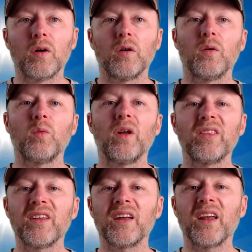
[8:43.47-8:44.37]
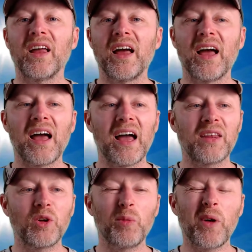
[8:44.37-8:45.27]
Wonder, uh,
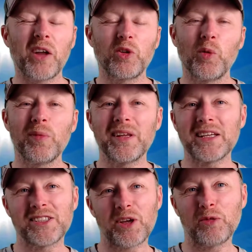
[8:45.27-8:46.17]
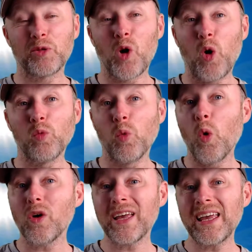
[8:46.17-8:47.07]
don't, I don't mean to sound all woke
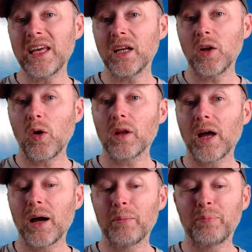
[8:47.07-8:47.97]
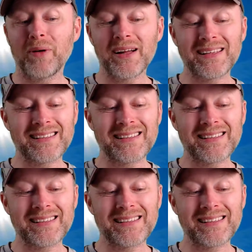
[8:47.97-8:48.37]
here and all that, but...